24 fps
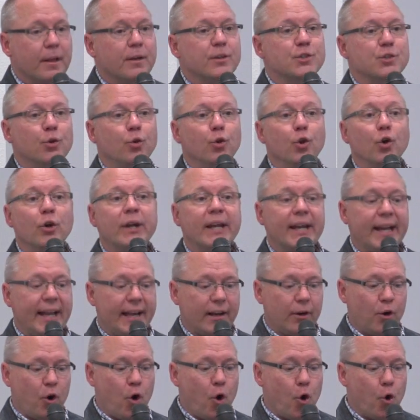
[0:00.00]
So looking
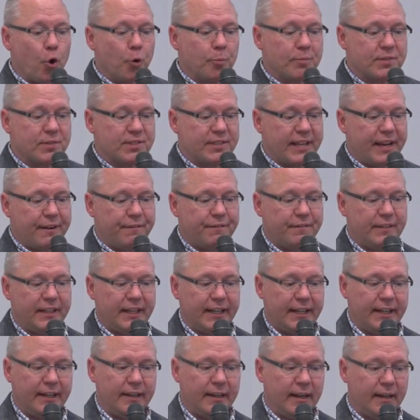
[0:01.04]
at a home
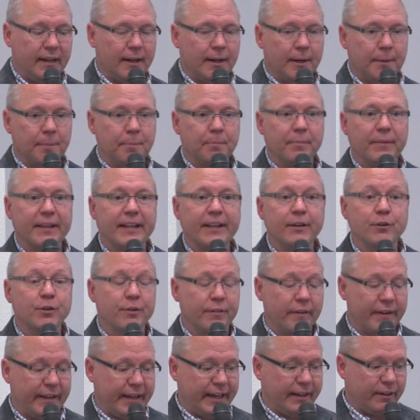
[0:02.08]
safety
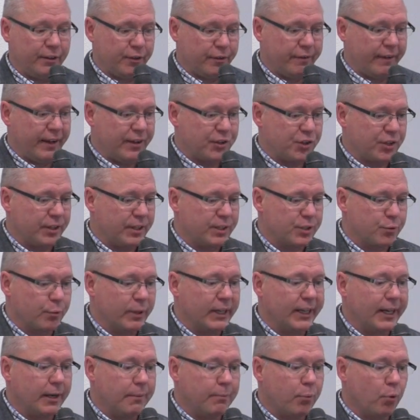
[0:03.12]
intervention is
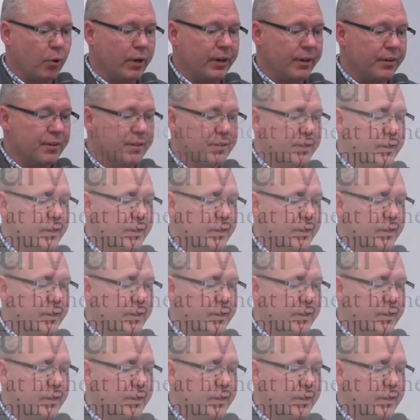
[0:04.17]
really important.